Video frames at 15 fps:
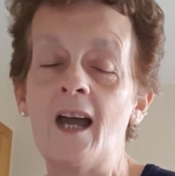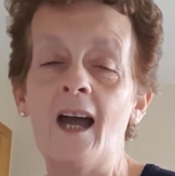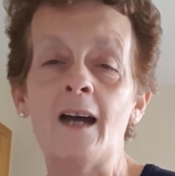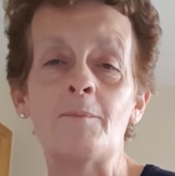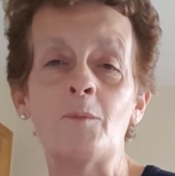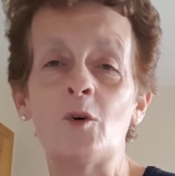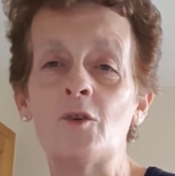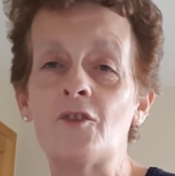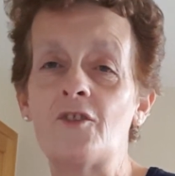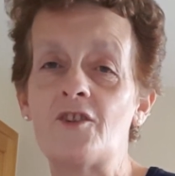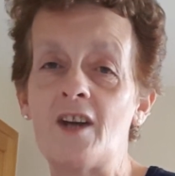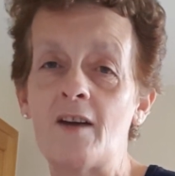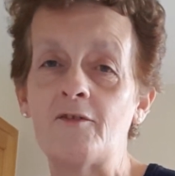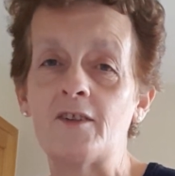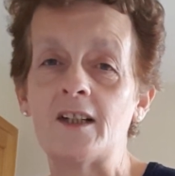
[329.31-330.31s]
And most
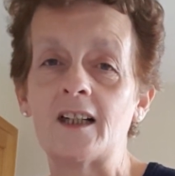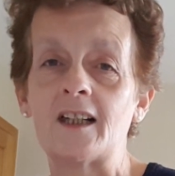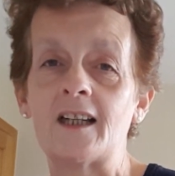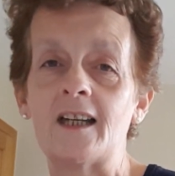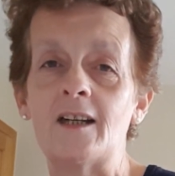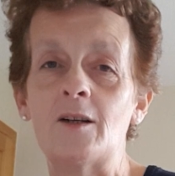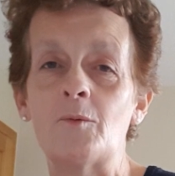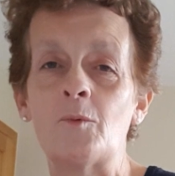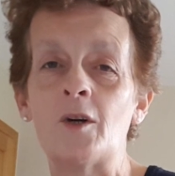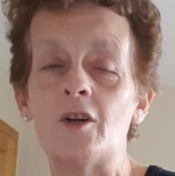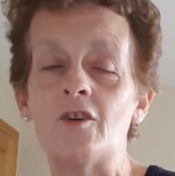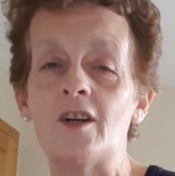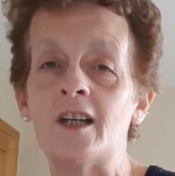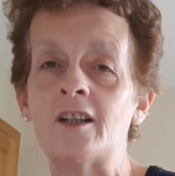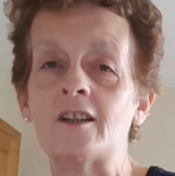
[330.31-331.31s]
definitely,
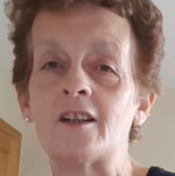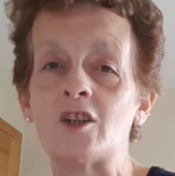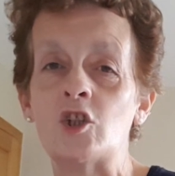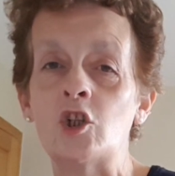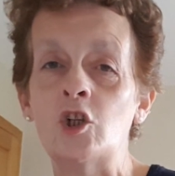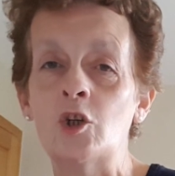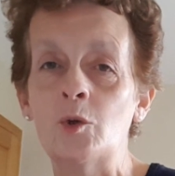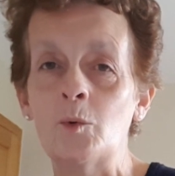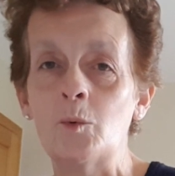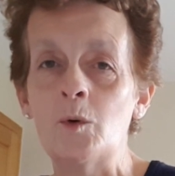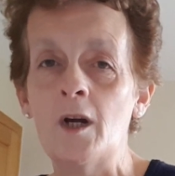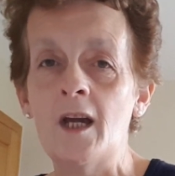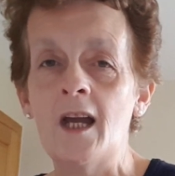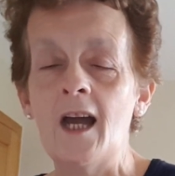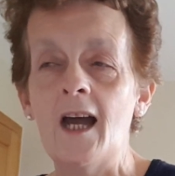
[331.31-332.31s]
we're in the new,